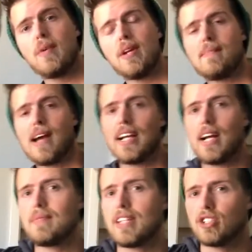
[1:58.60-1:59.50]
opening back
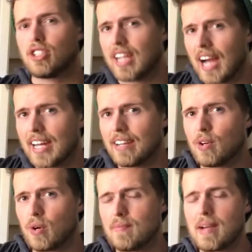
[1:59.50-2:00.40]
up, things are kind
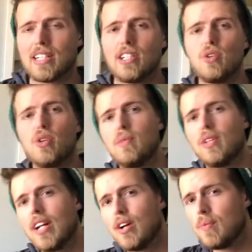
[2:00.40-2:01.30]
of going back to normal. And I